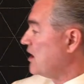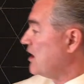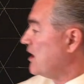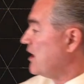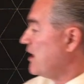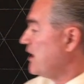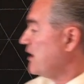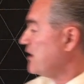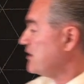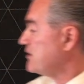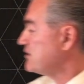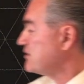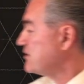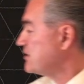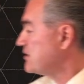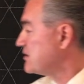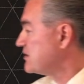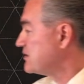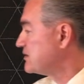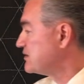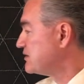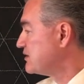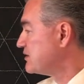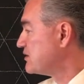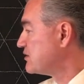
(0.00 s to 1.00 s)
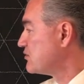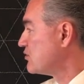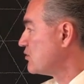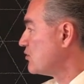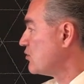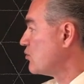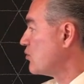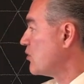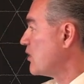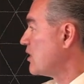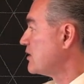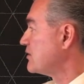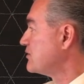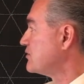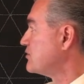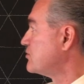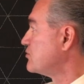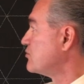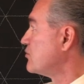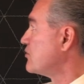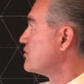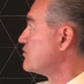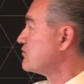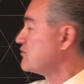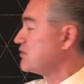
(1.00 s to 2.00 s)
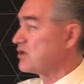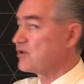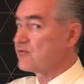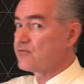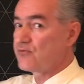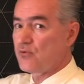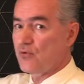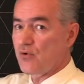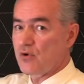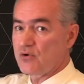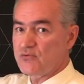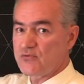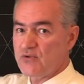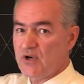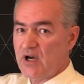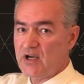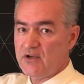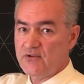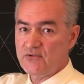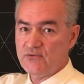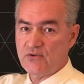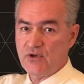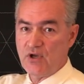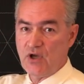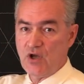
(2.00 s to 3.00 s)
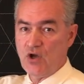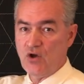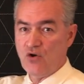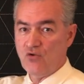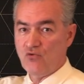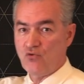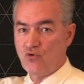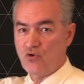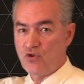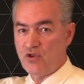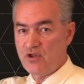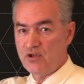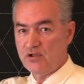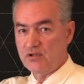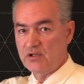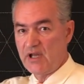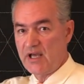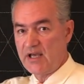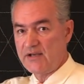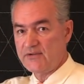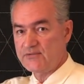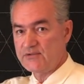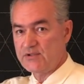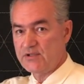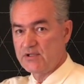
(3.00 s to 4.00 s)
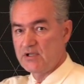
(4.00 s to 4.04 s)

and 0, 1, 2, 3, 4, 5 for the left